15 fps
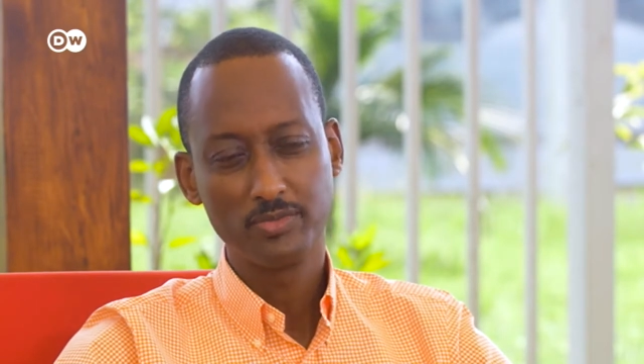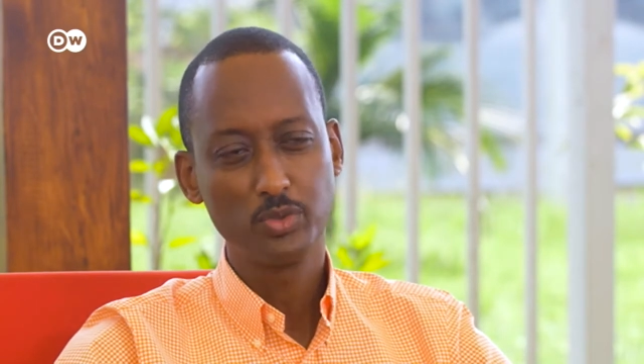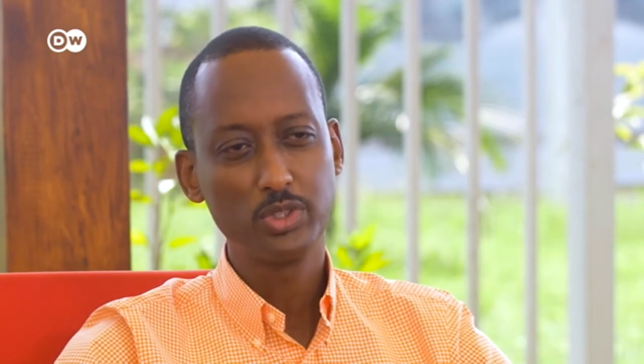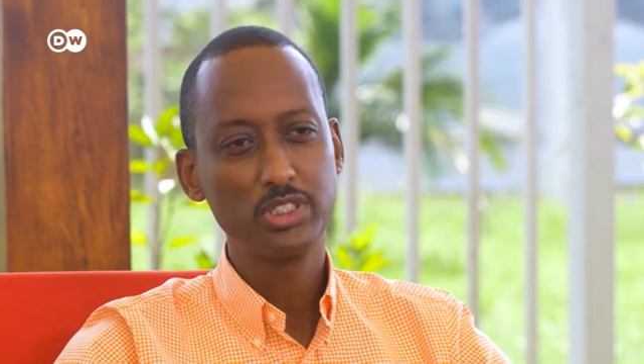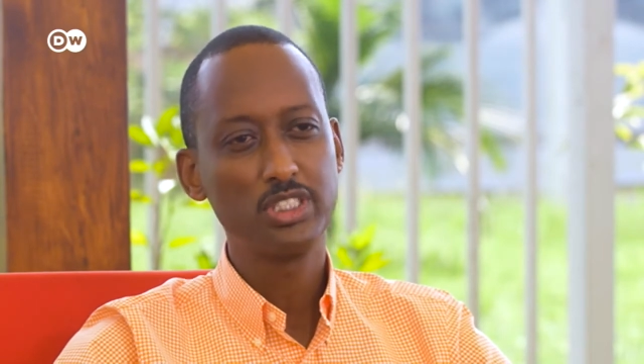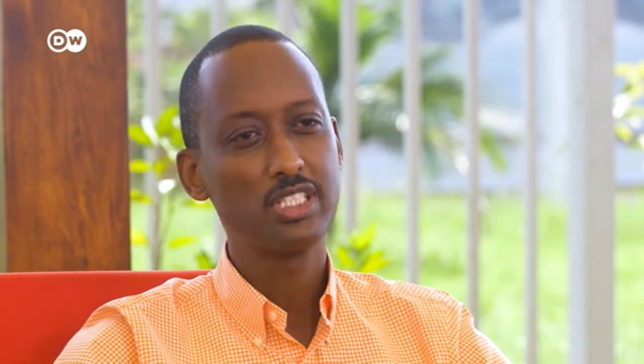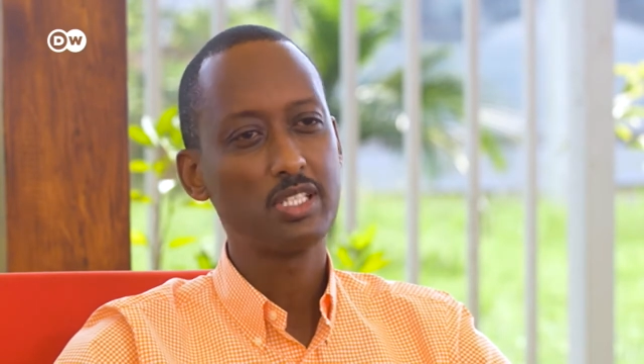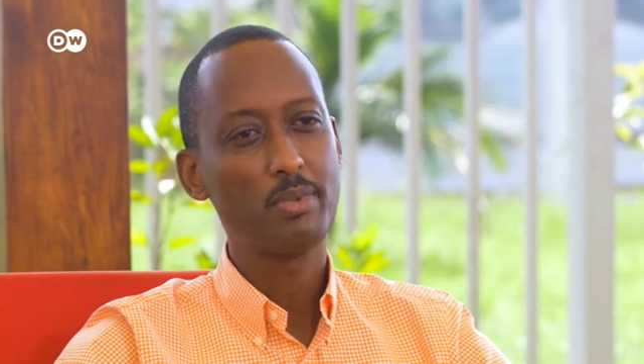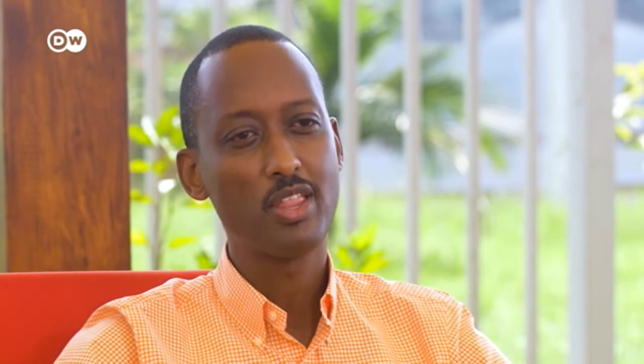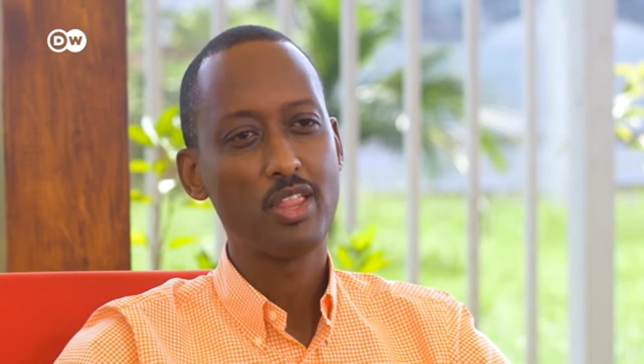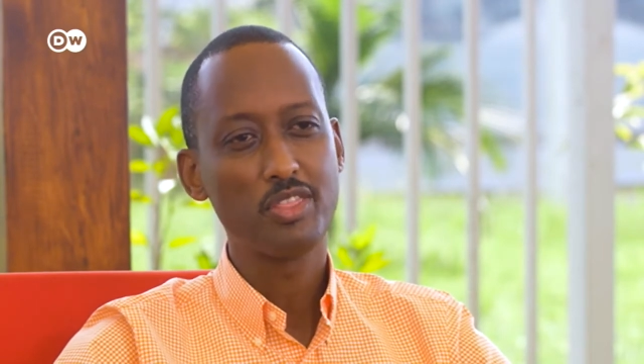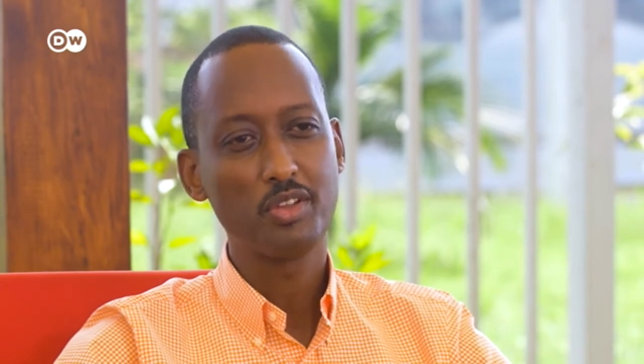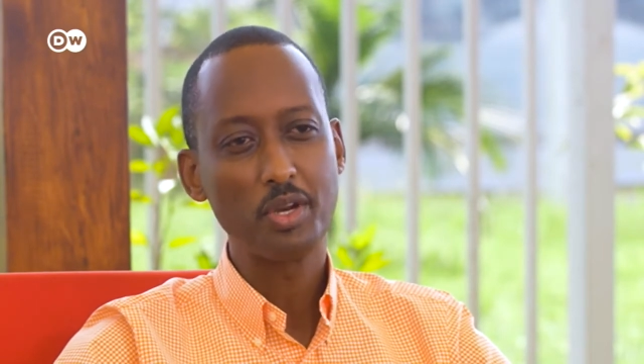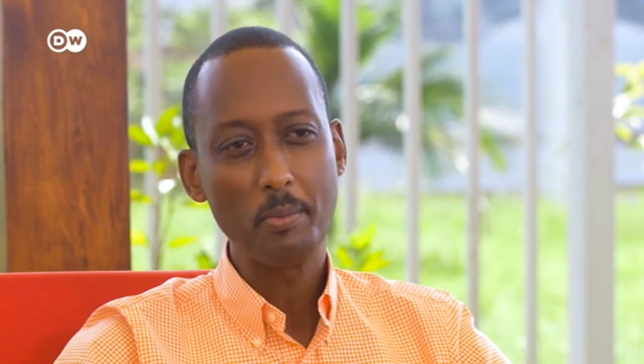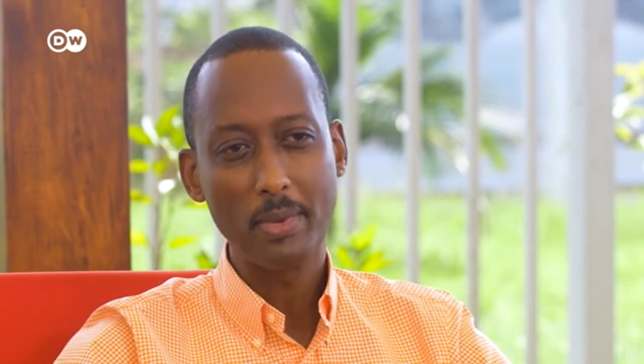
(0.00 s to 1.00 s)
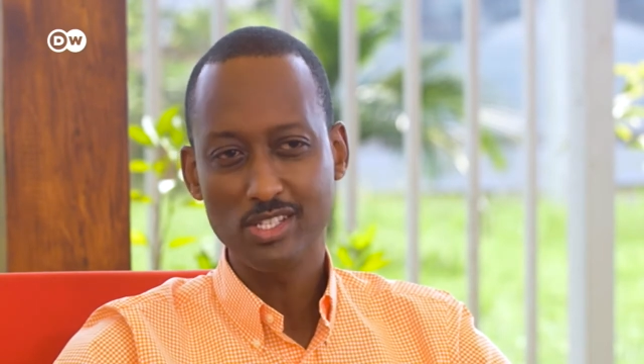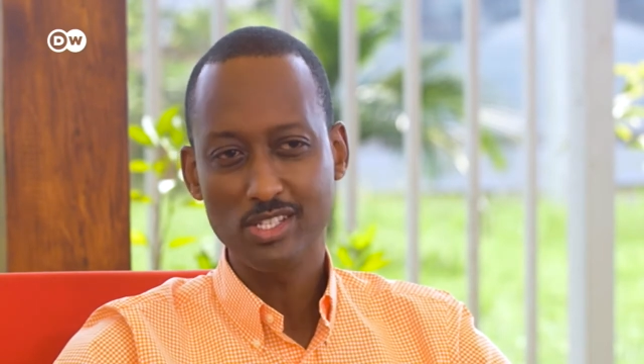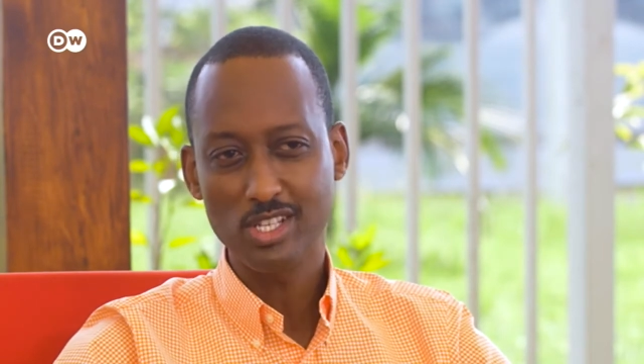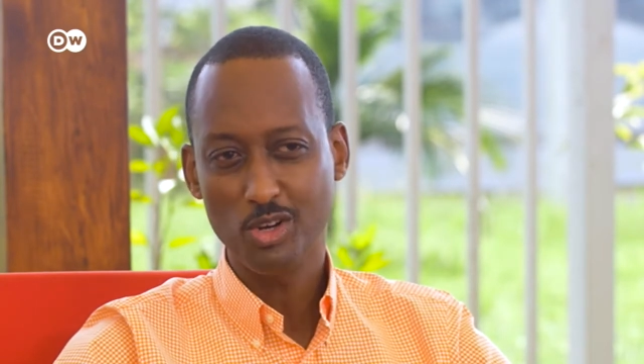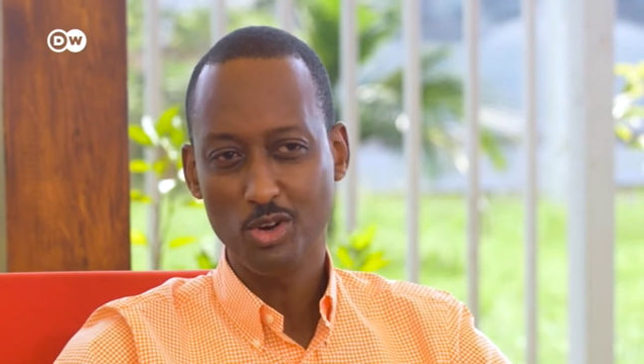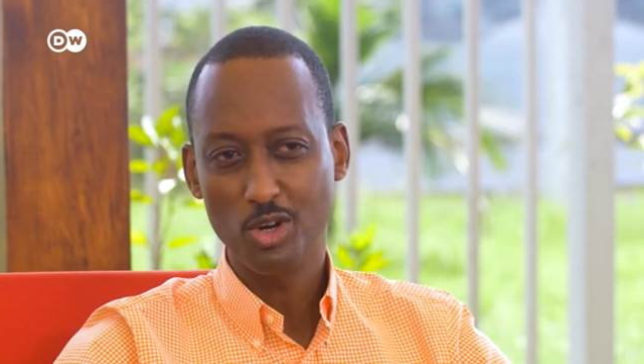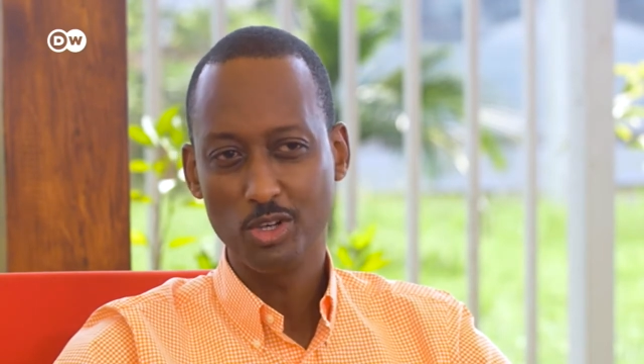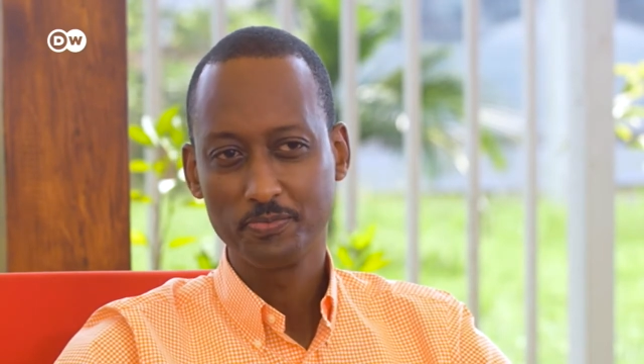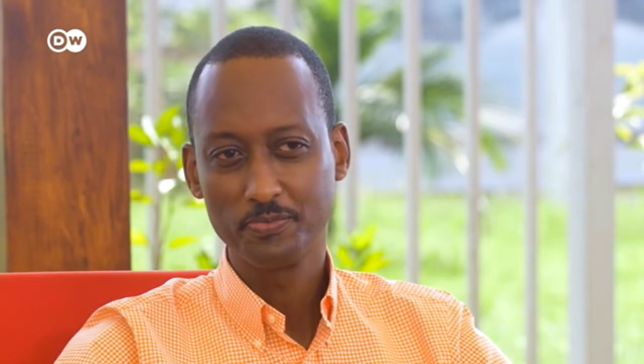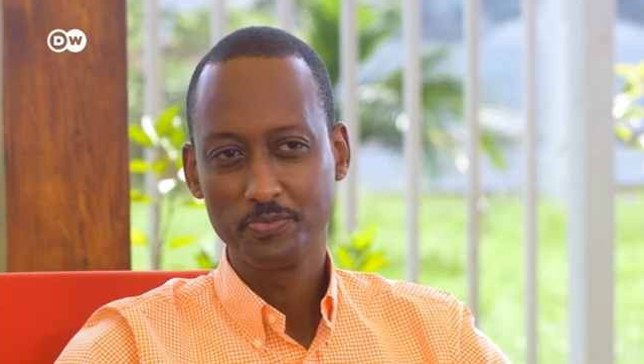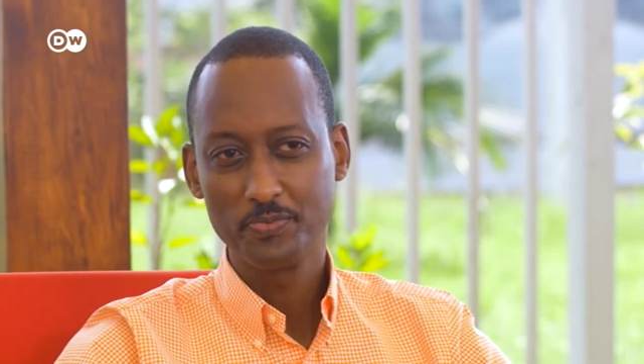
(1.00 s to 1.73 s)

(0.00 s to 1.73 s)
which is about three months ago.